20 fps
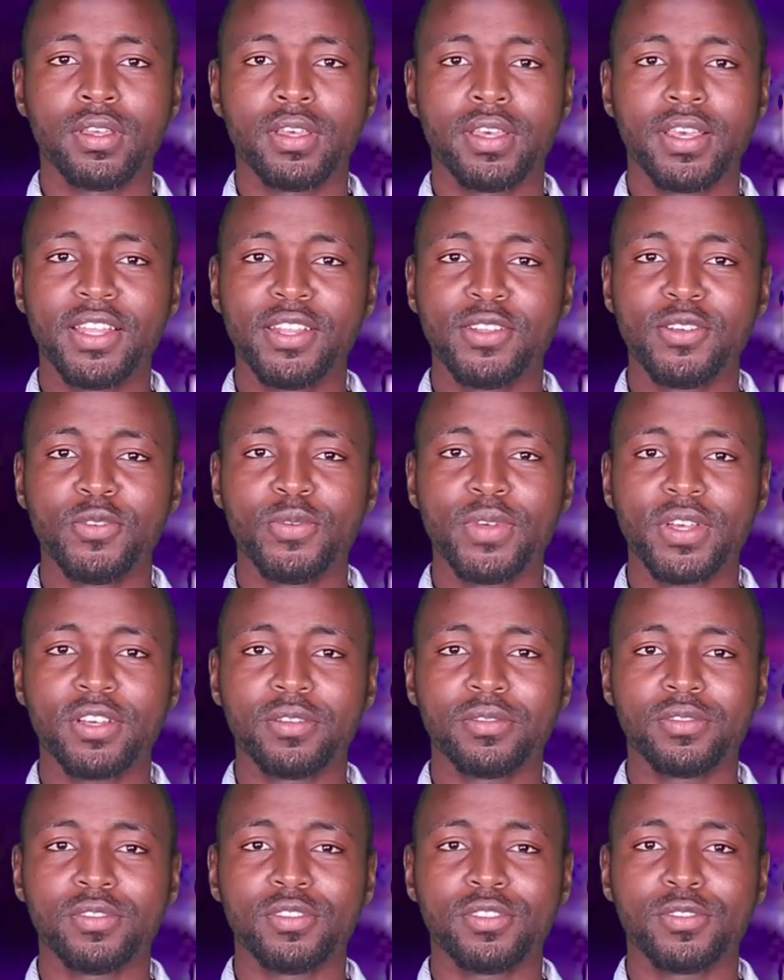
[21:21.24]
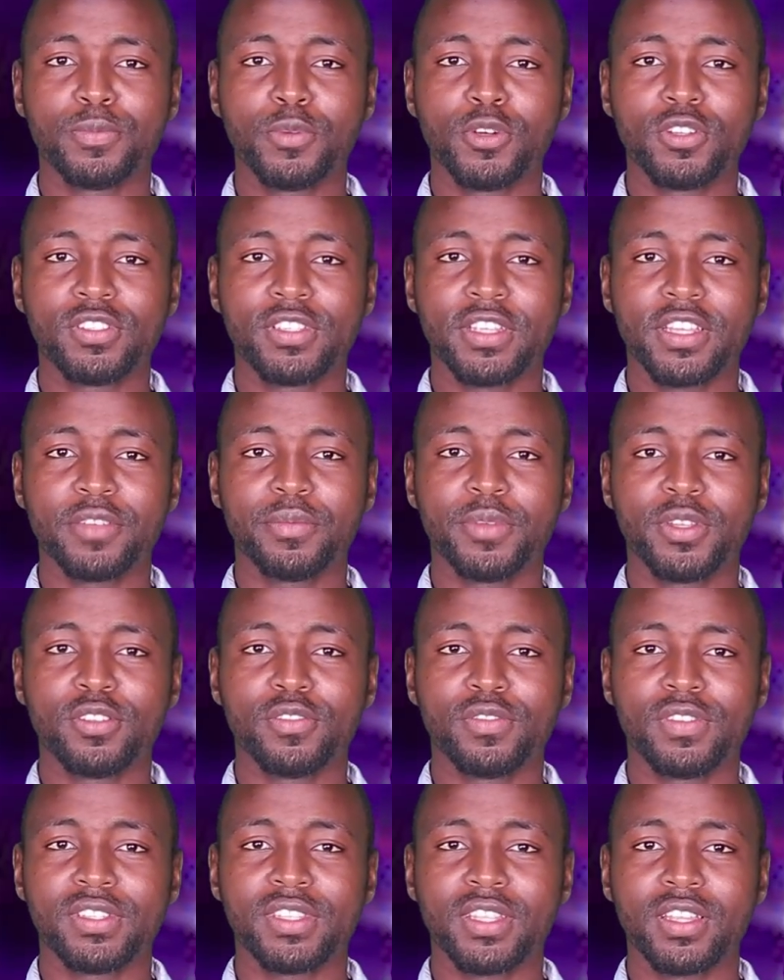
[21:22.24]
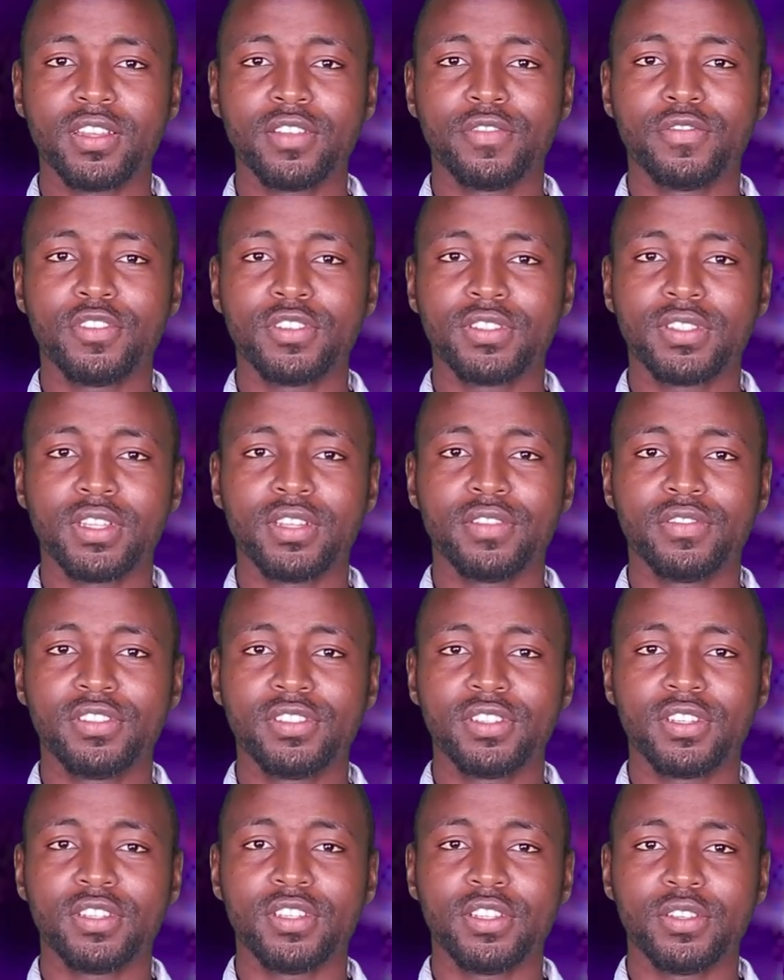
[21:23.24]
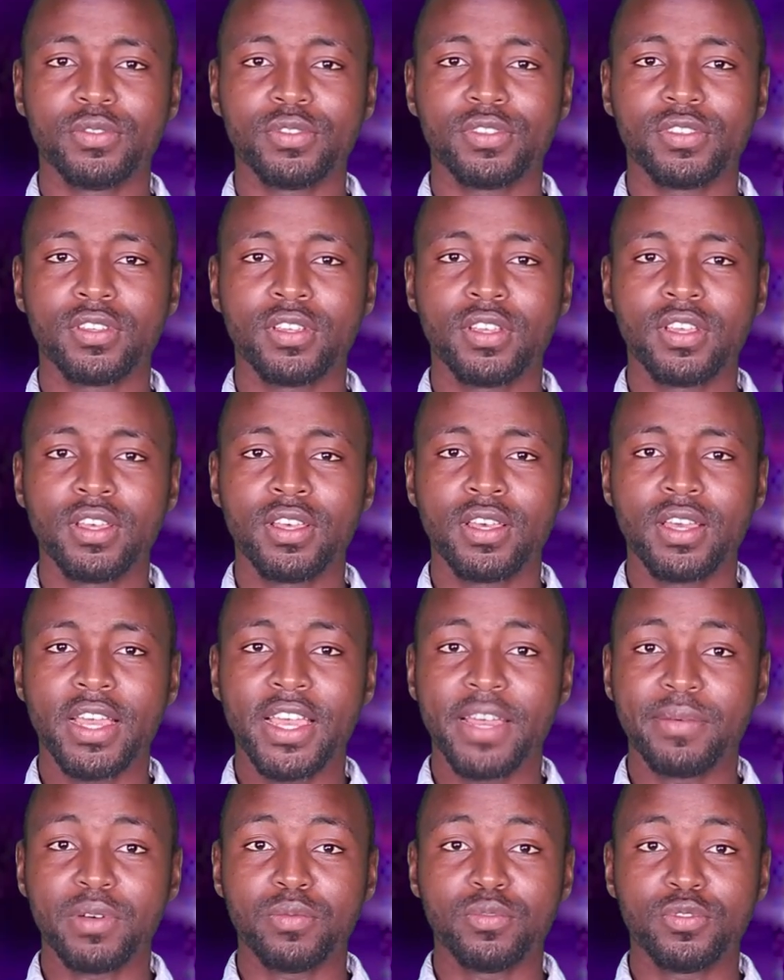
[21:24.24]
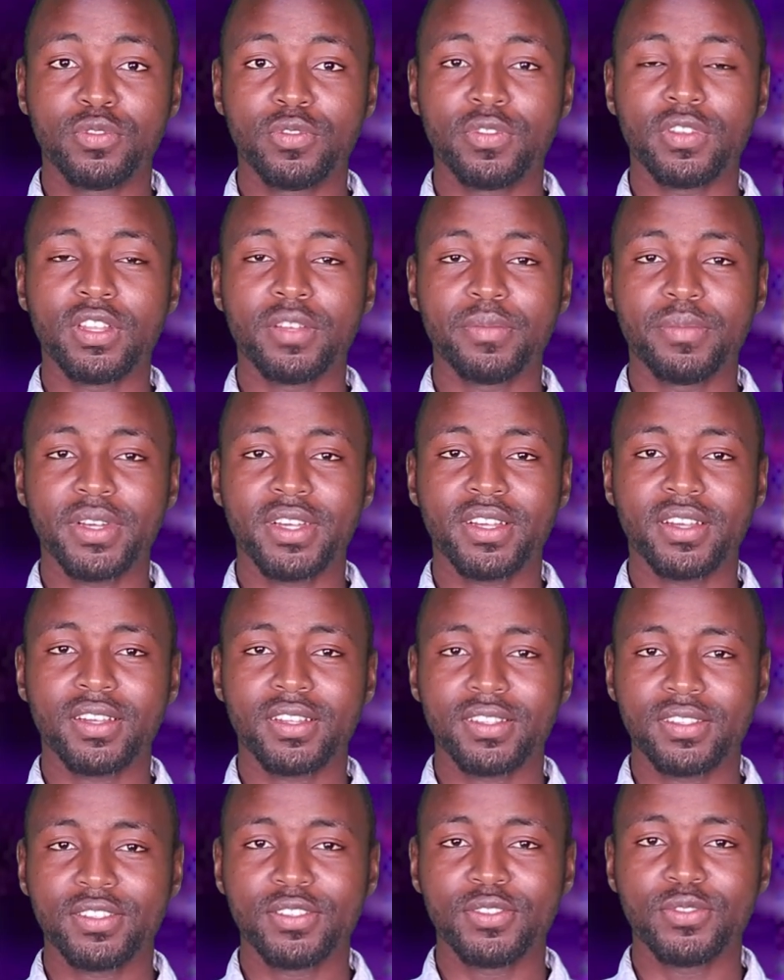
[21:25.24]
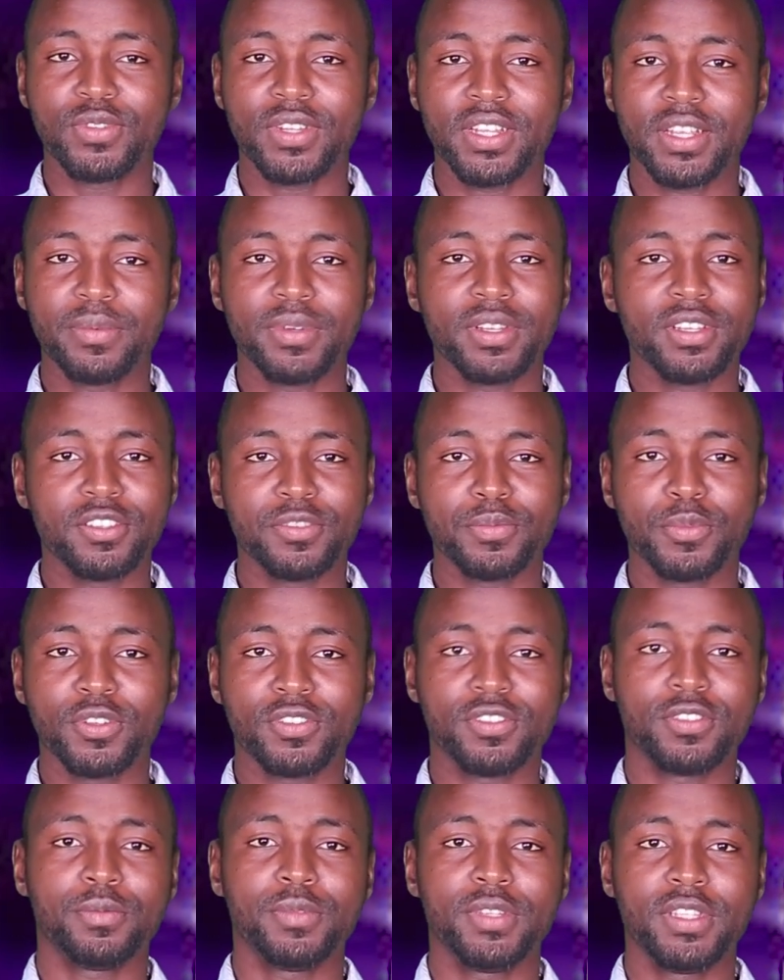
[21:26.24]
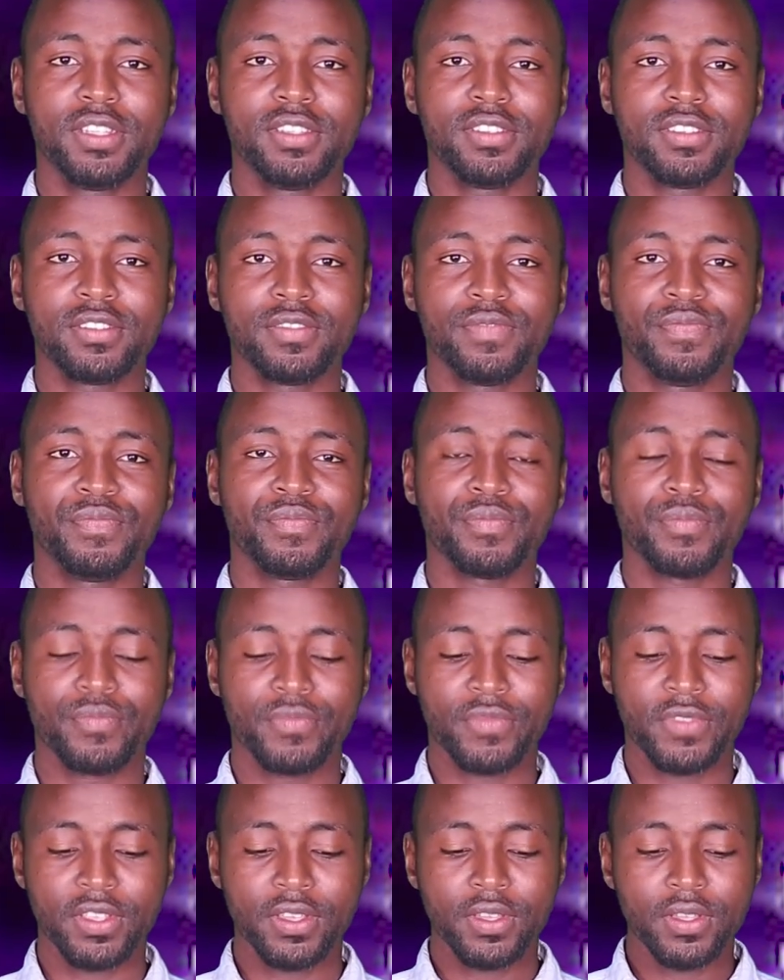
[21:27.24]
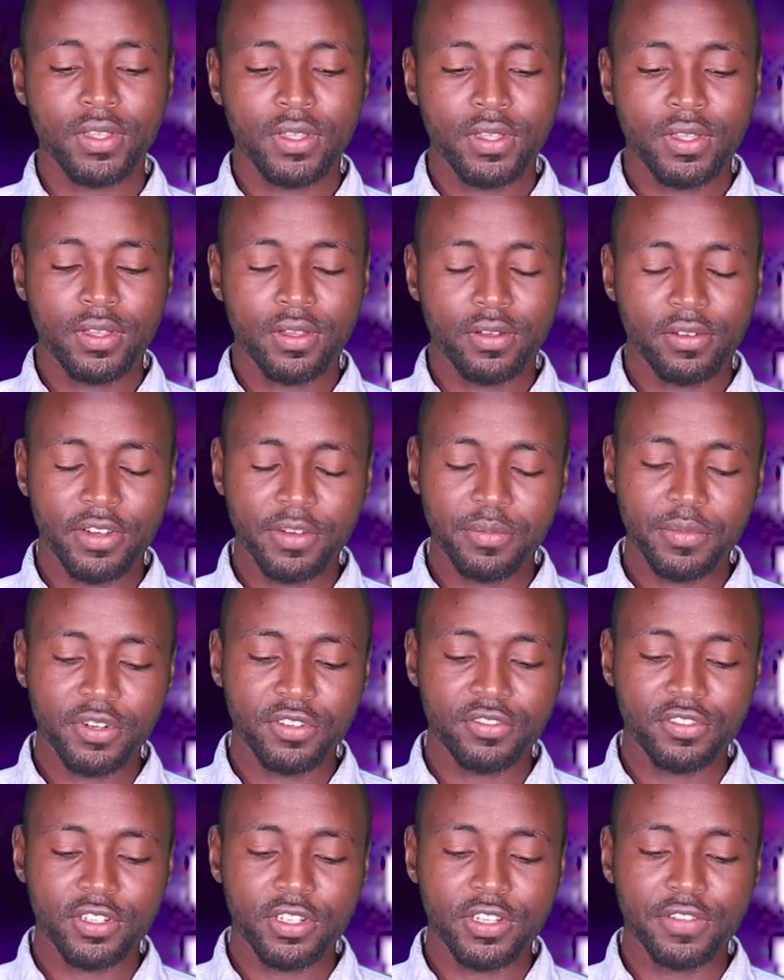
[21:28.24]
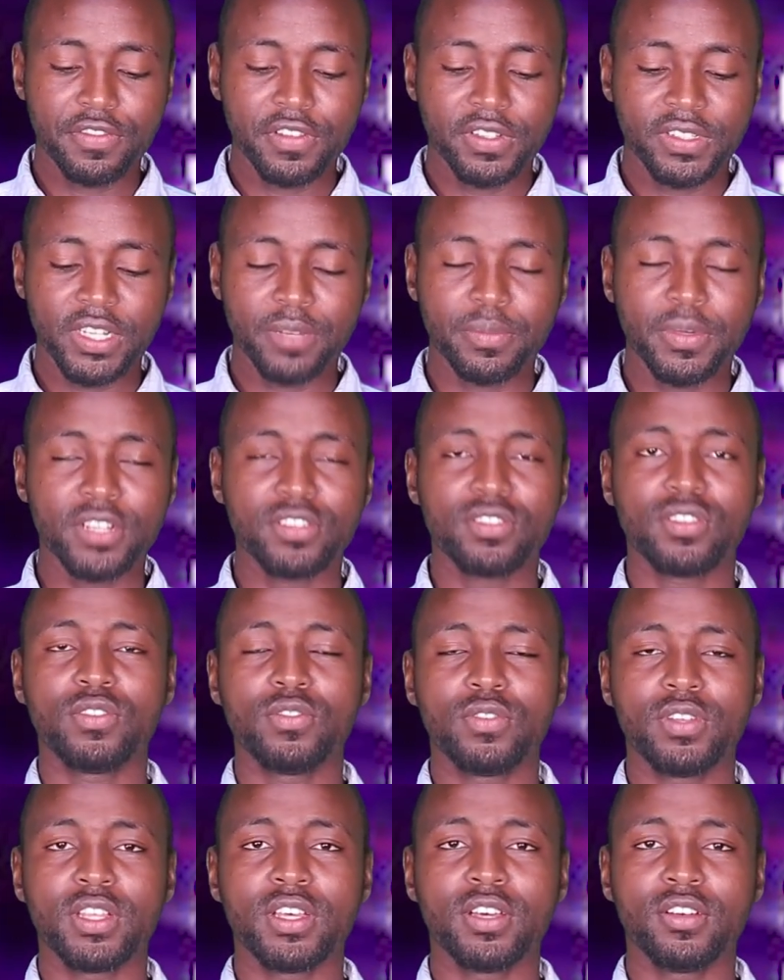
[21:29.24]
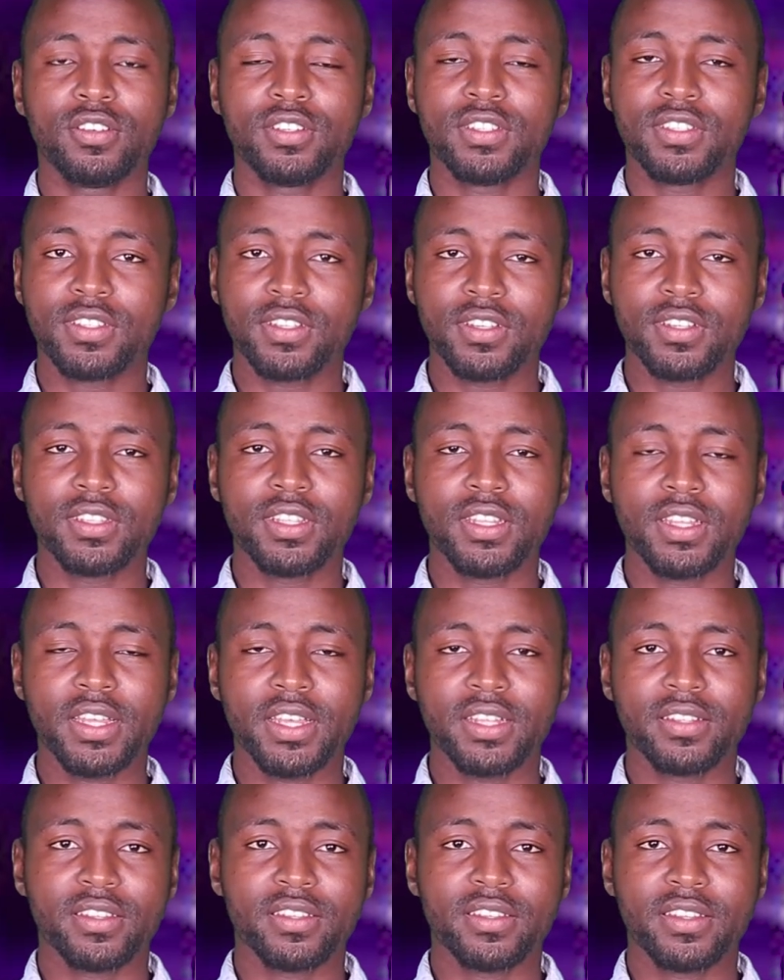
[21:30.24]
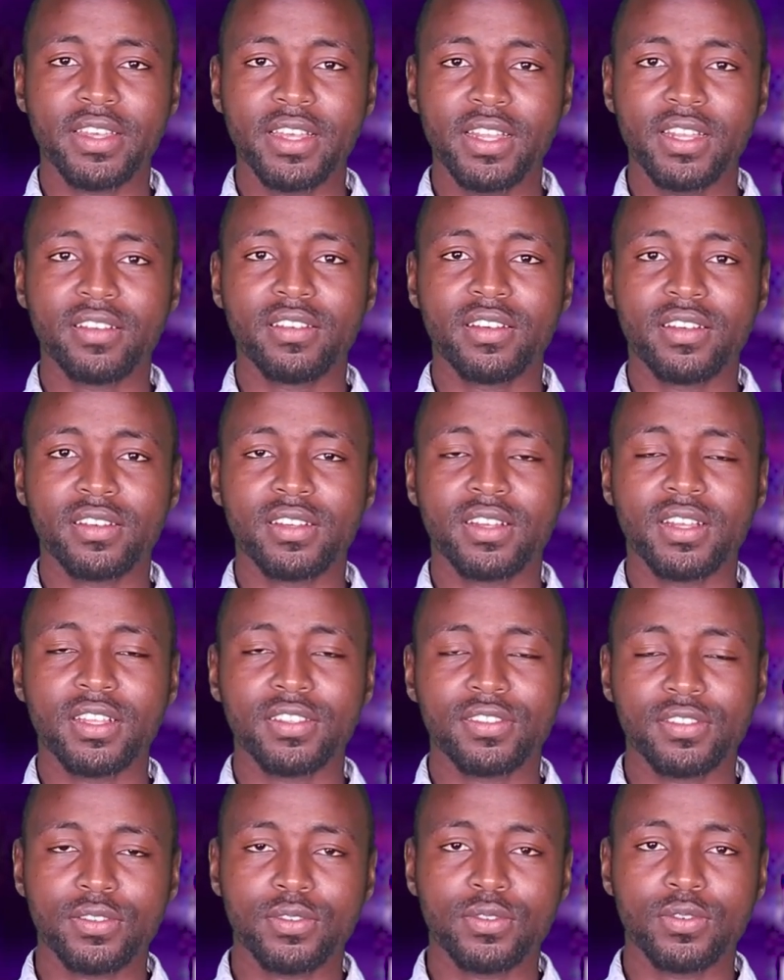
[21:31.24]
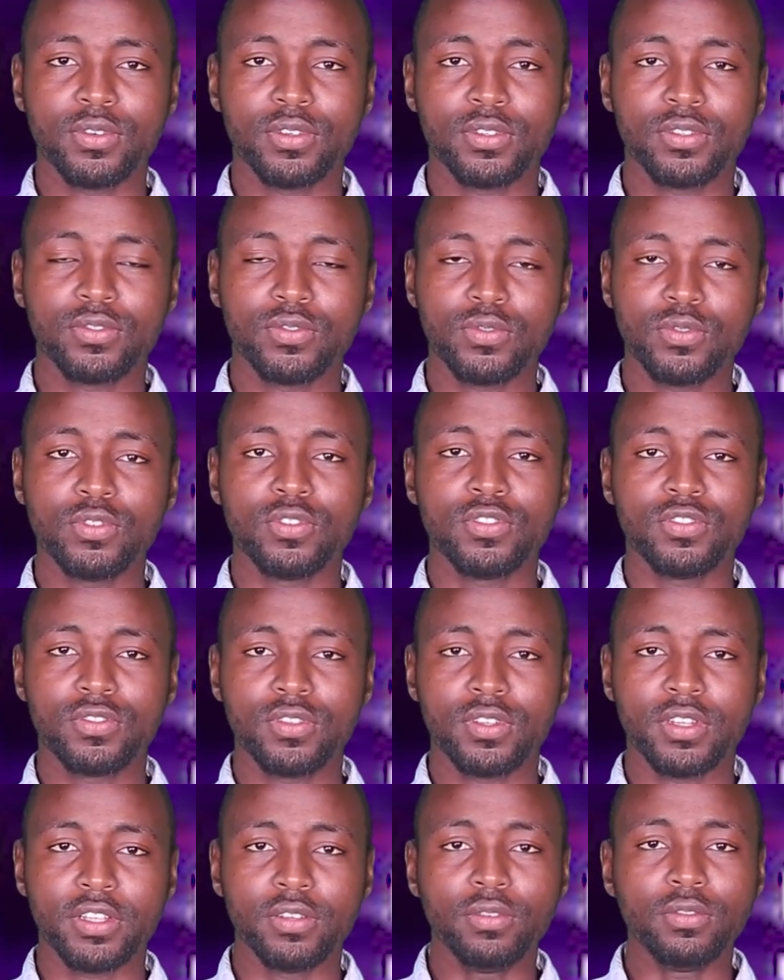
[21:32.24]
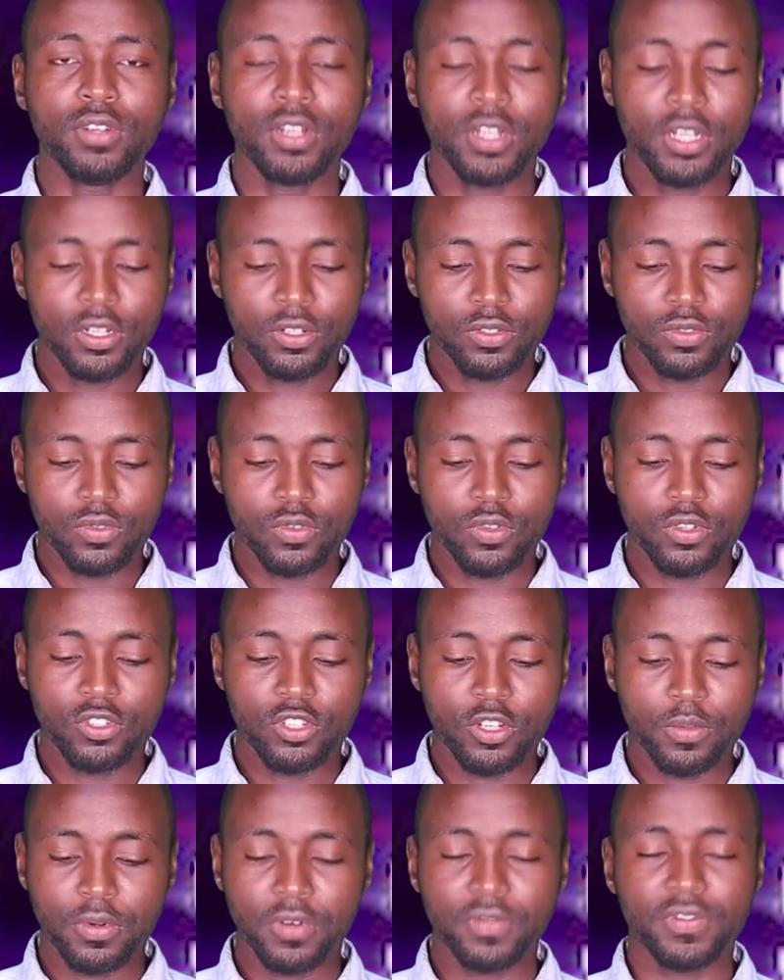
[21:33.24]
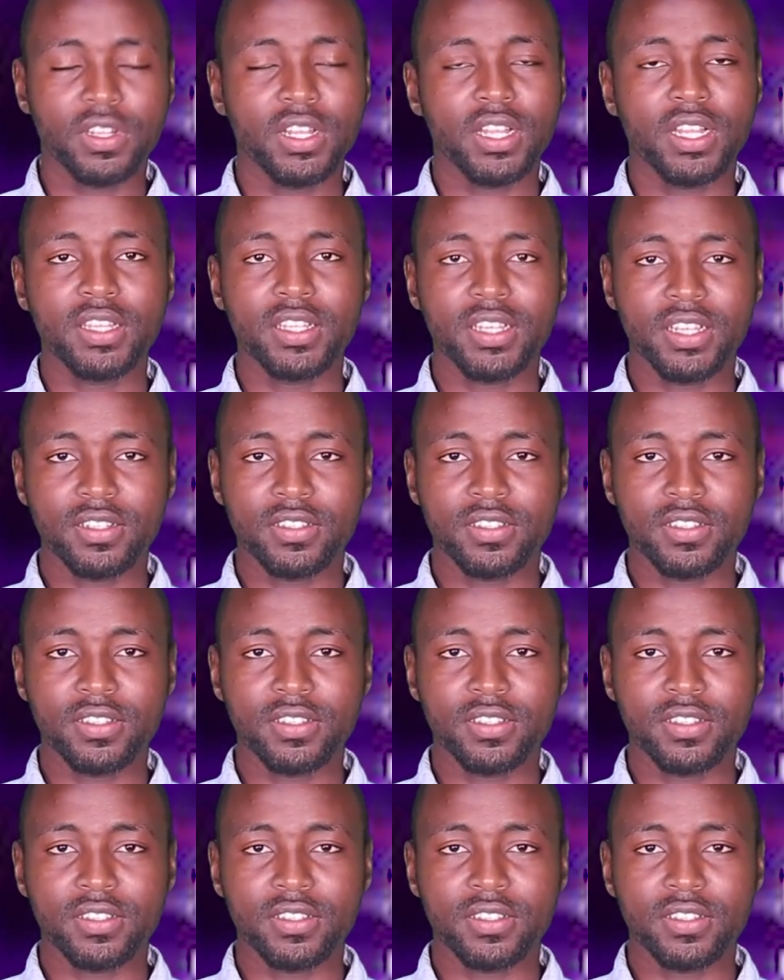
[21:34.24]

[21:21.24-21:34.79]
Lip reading: Hello, welcome to the sports segment of the Standard Voice Television News. I am Abu Sufyan Abubakar, and as usual, I bring the sports updates. Real Madrid defeated Barcelona on Sunday night in the El-CLASSICO 2-0 to go top of the La Liga